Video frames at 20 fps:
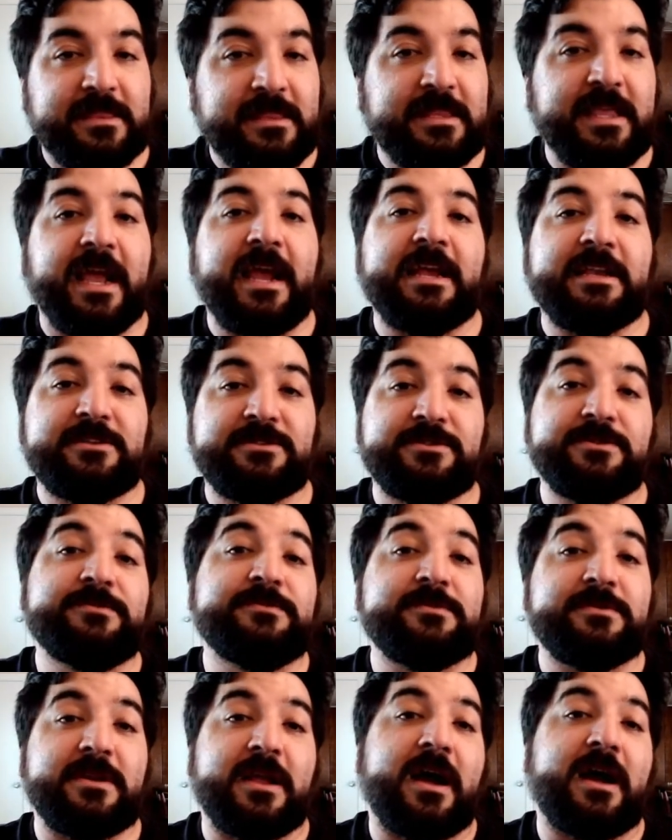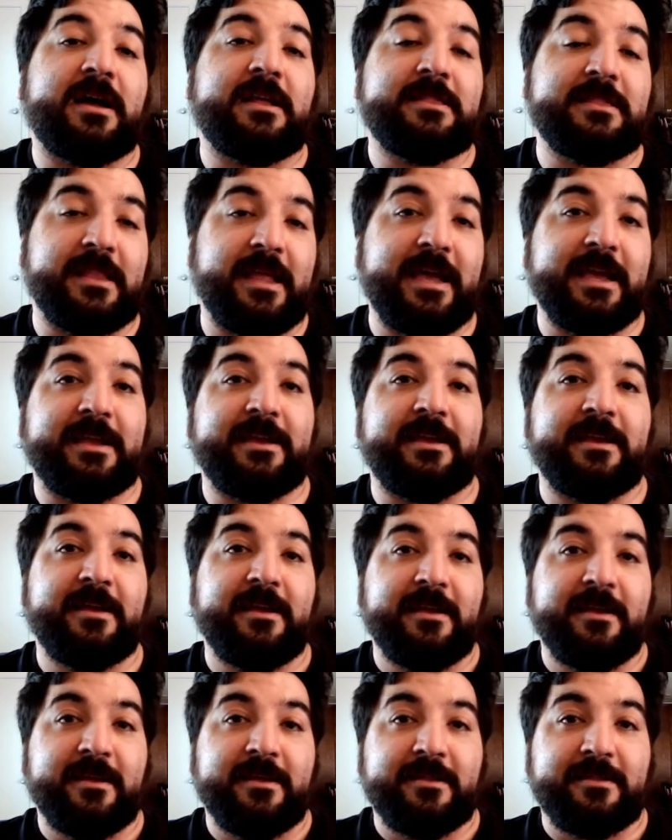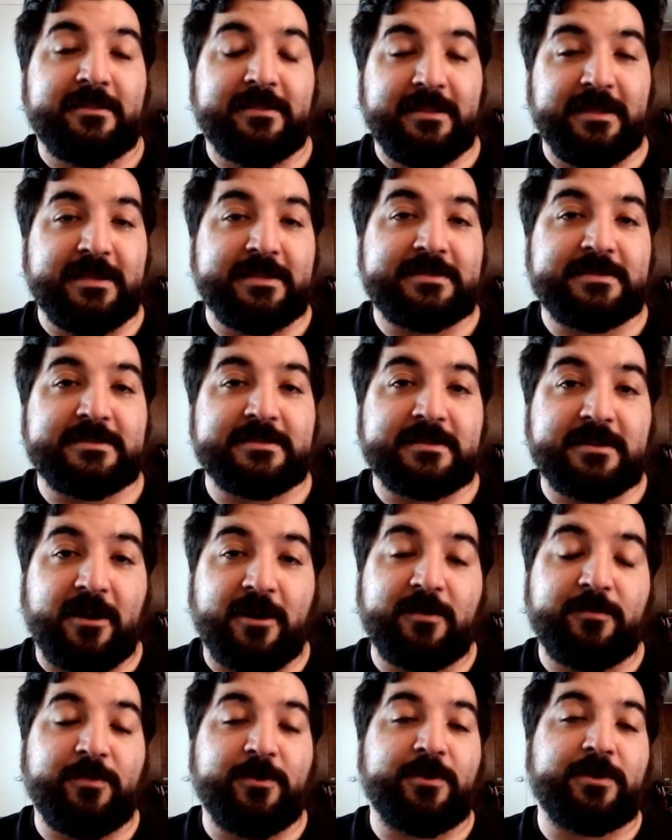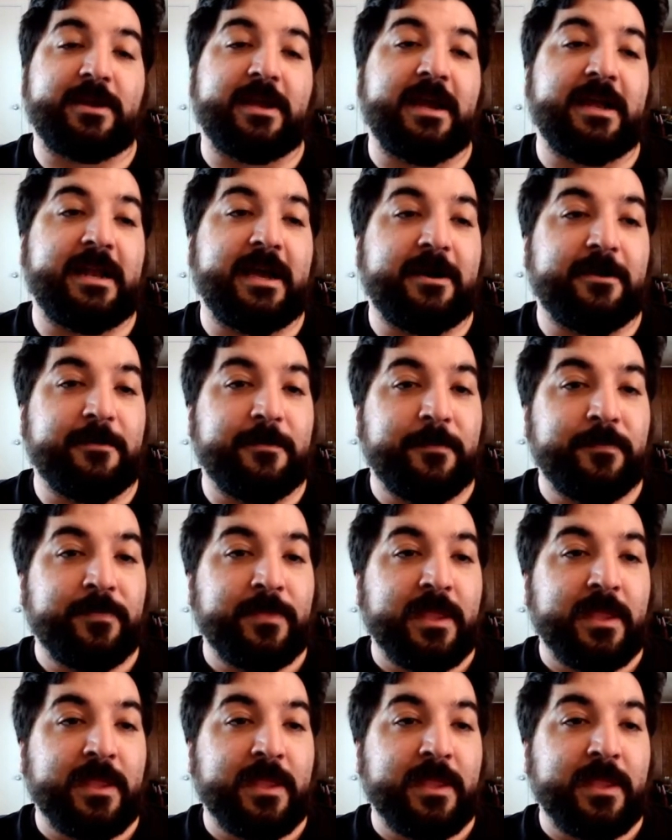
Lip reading: they do not like this cardboard cutout.